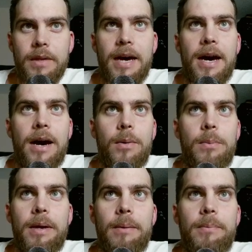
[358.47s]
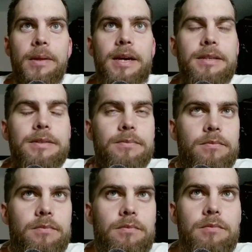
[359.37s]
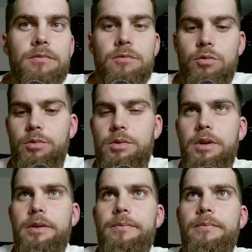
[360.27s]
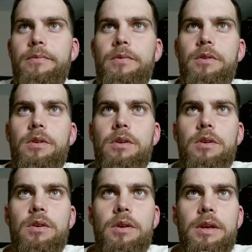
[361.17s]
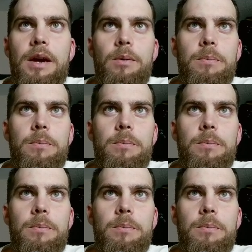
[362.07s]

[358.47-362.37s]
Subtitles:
Ah, we pick up the knight. Ooh, sorry. Yeah, we